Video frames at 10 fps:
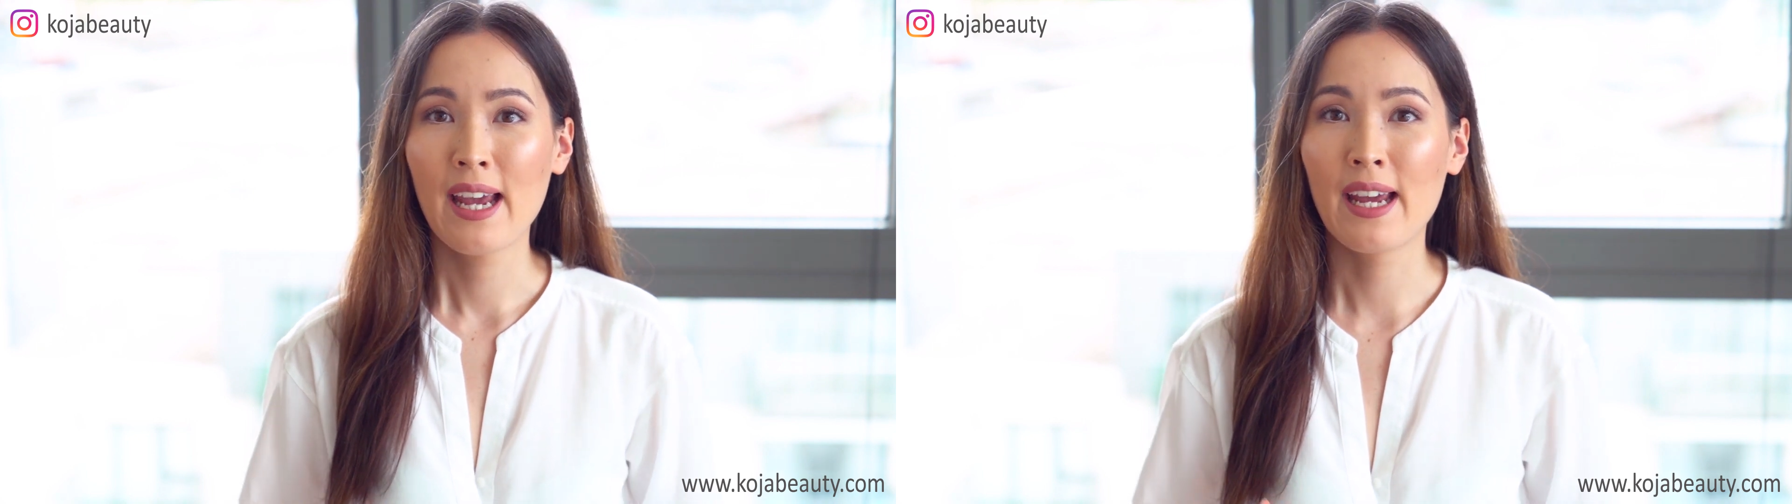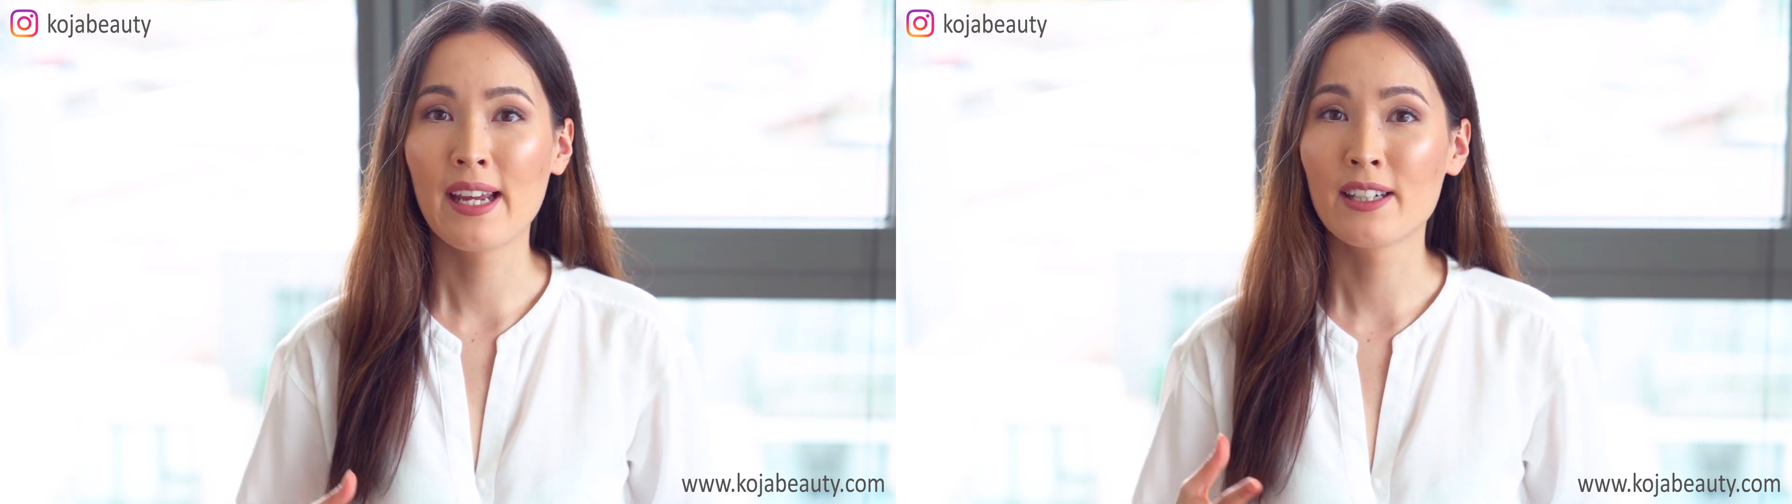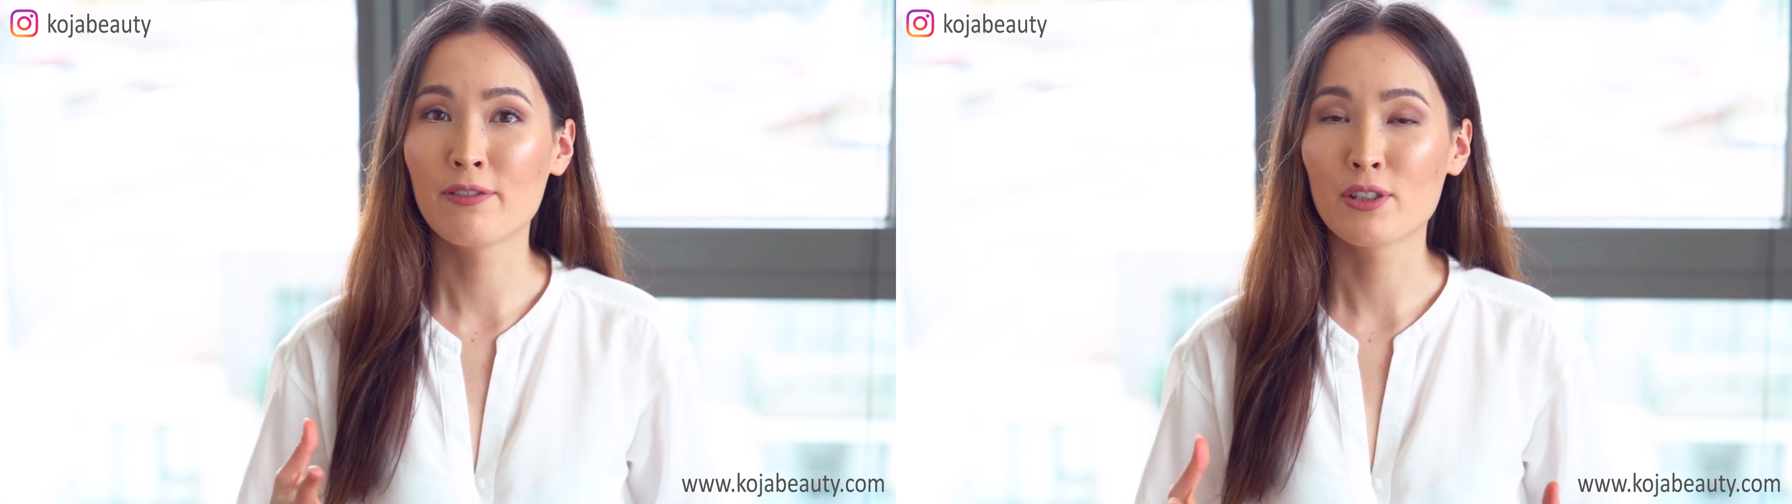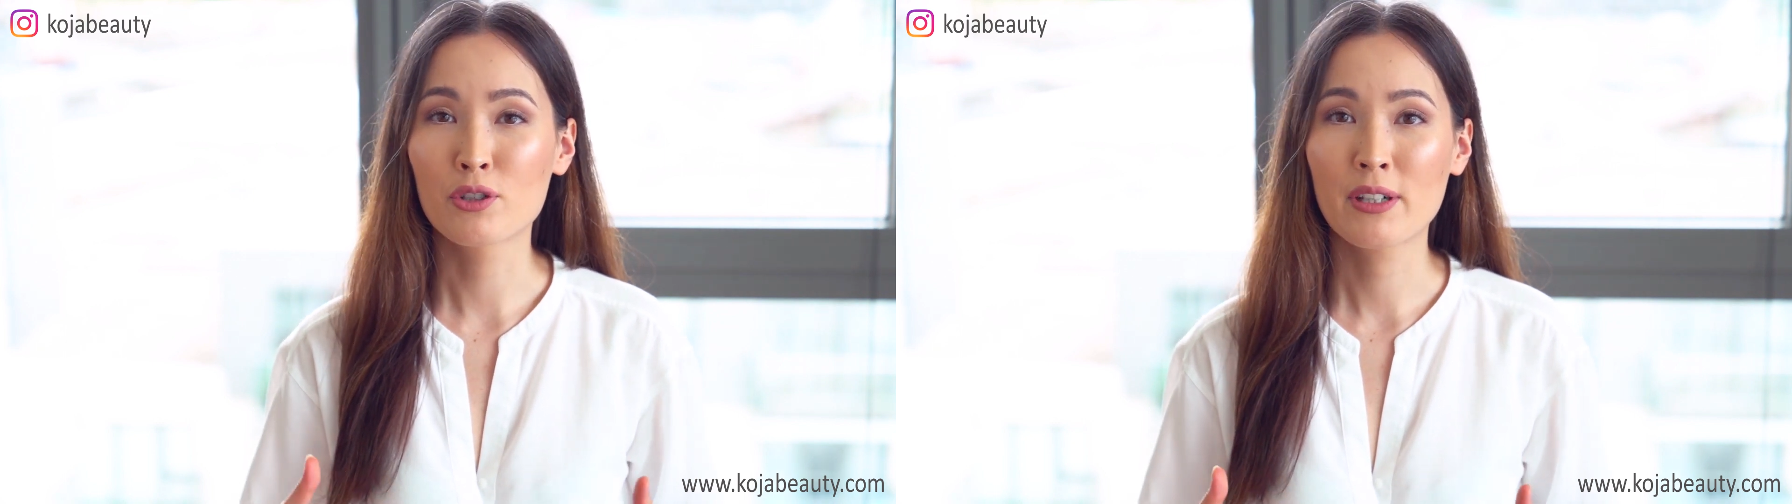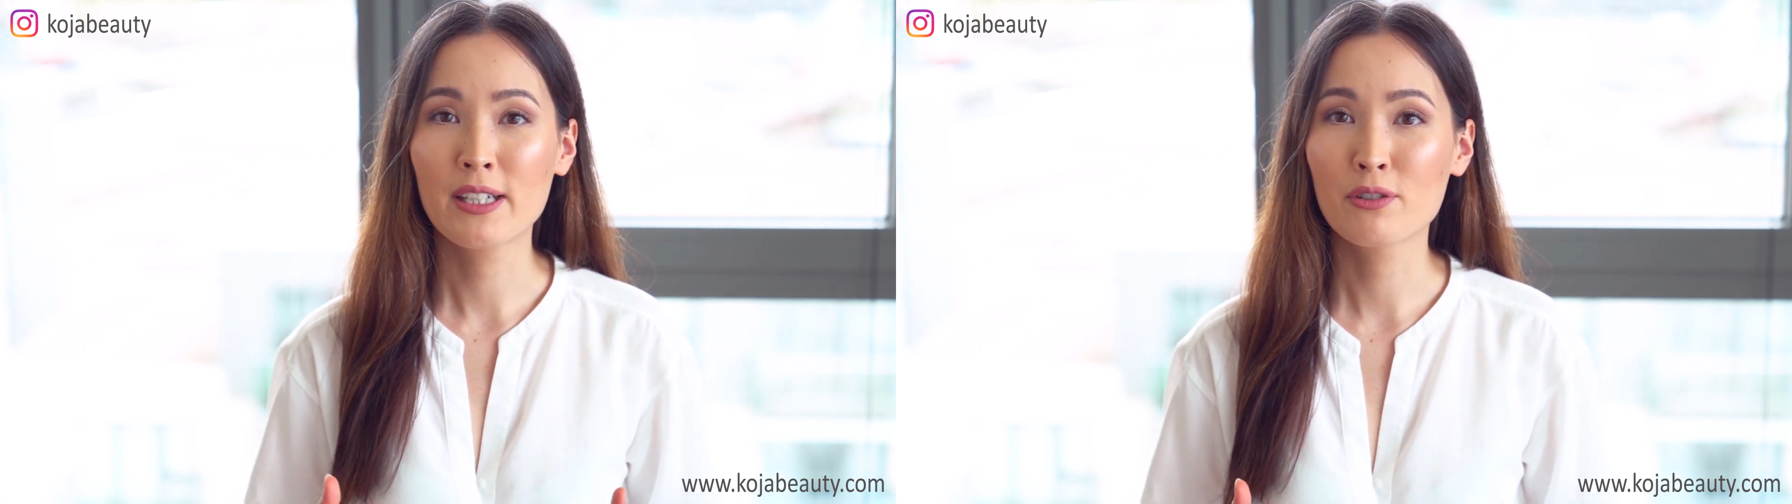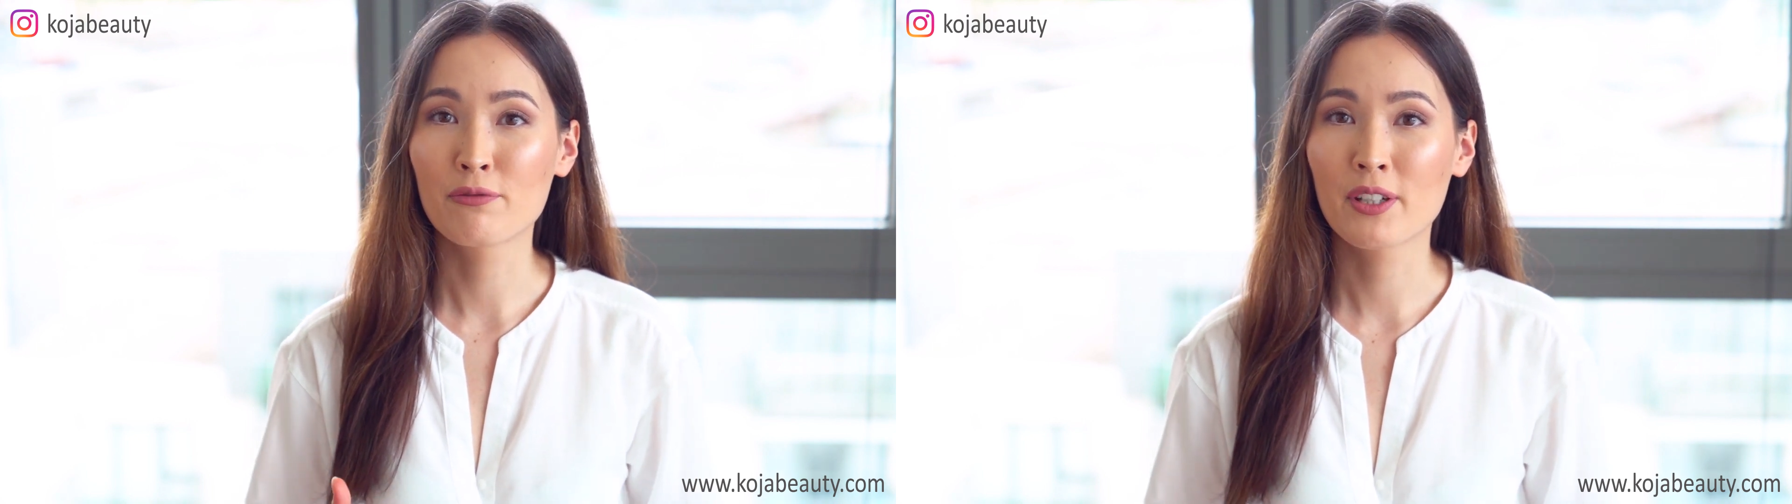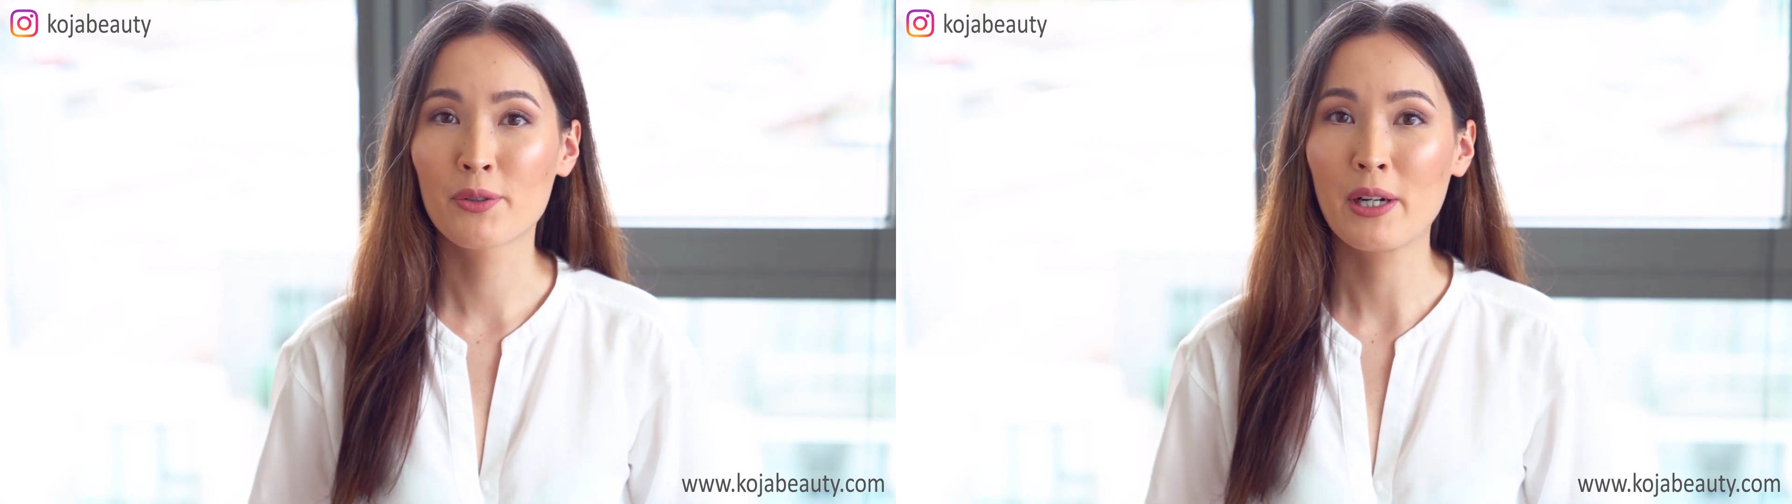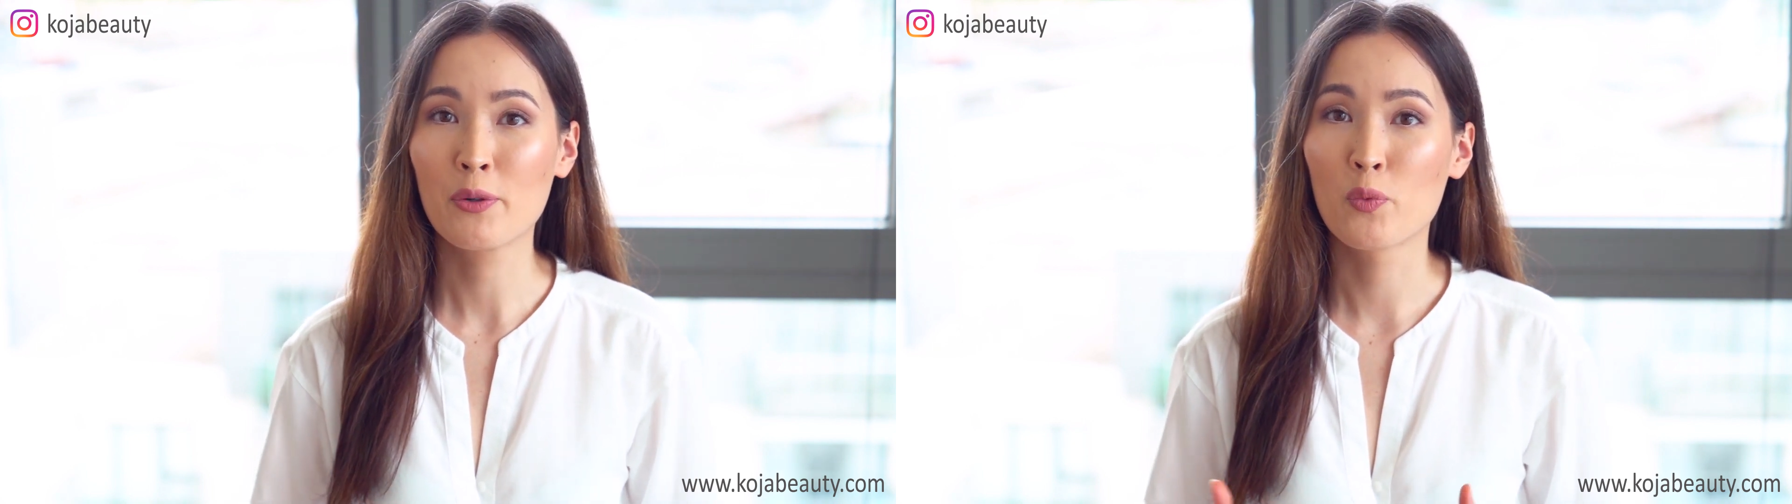and if you're trying to
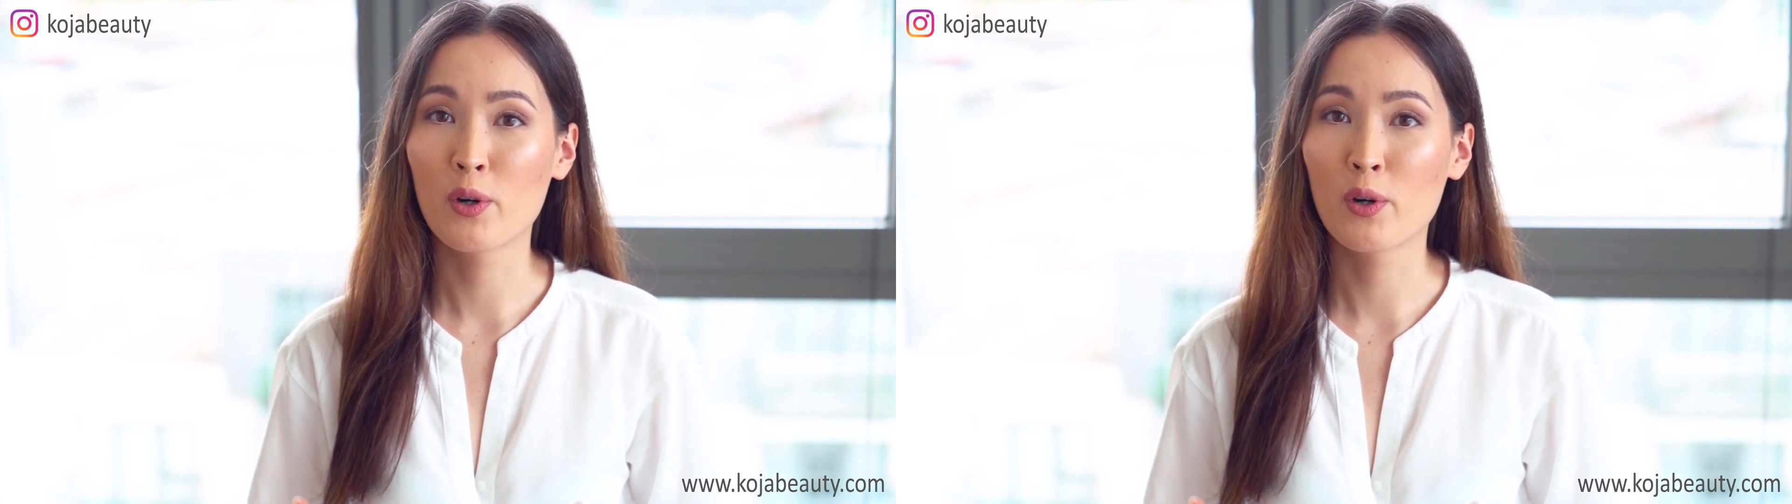figure out